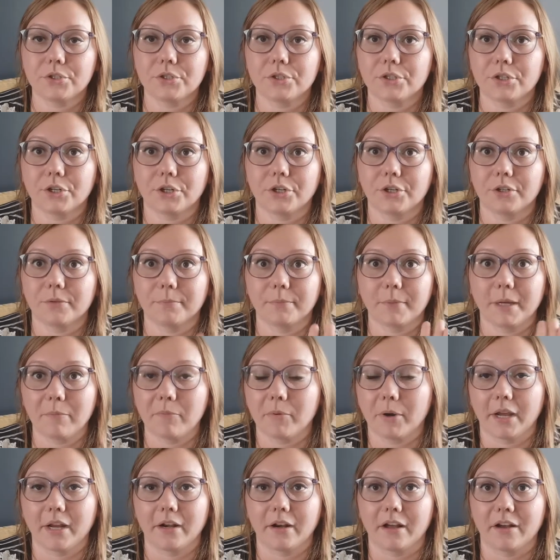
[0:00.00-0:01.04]
turn my
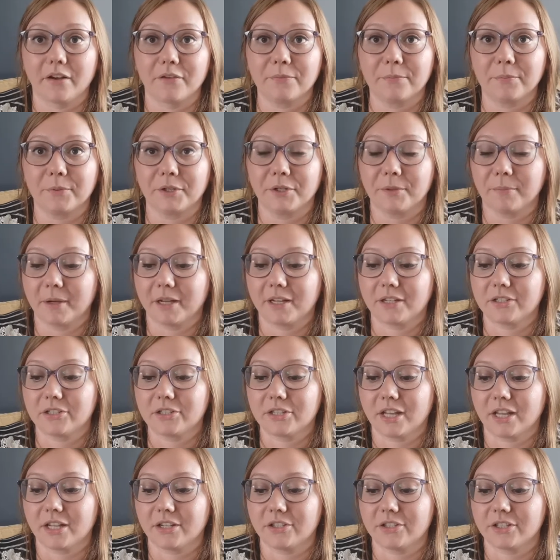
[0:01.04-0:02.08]
brain off pretty much
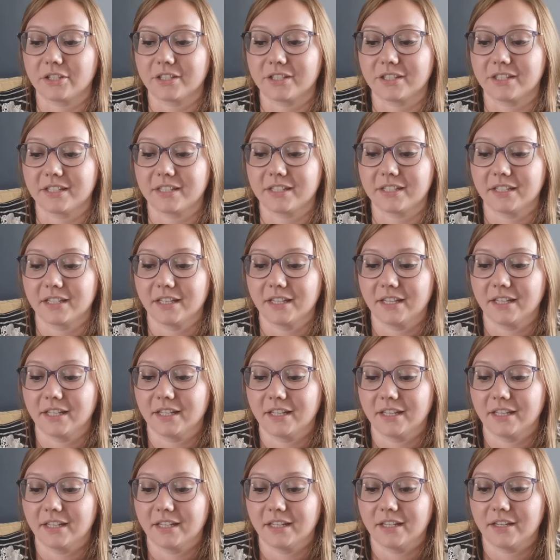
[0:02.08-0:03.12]
and just
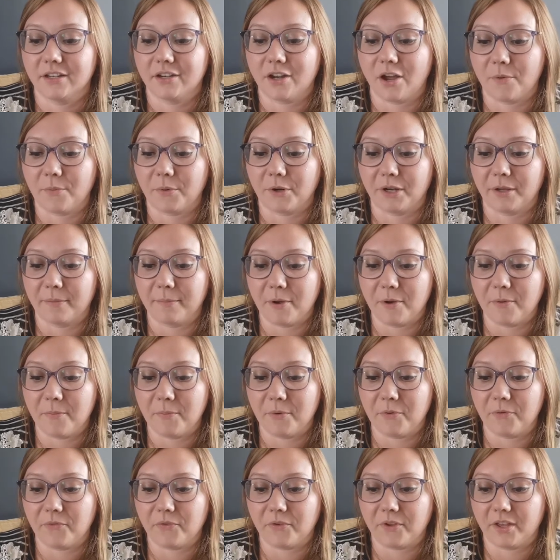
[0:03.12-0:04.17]
not worry about
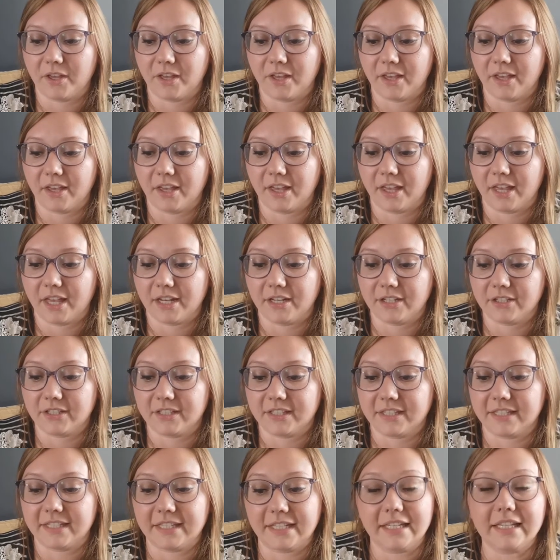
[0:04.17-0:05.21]
moving and
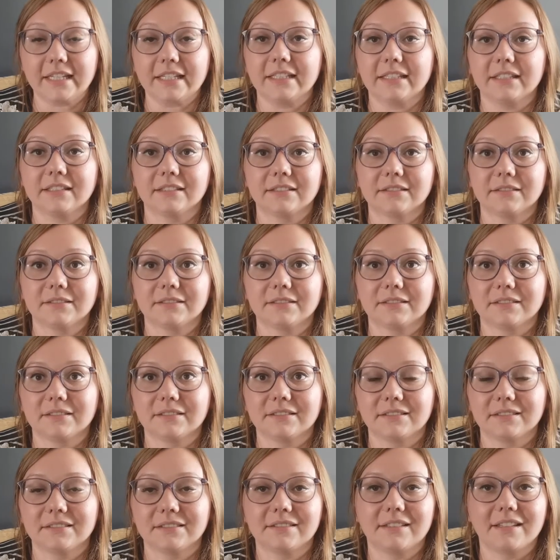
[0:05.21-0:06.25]
just knit
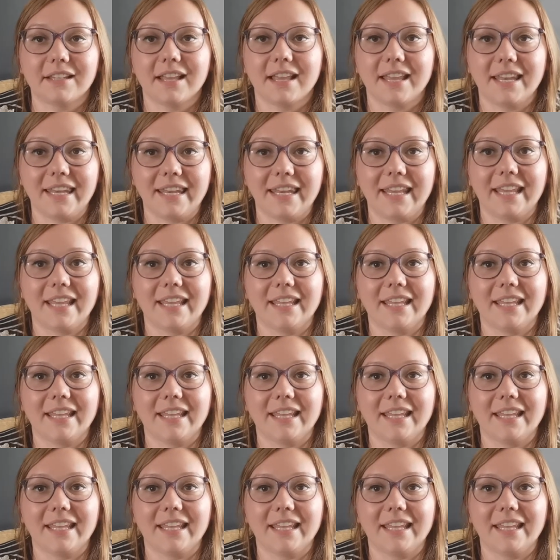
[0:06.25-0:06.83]
and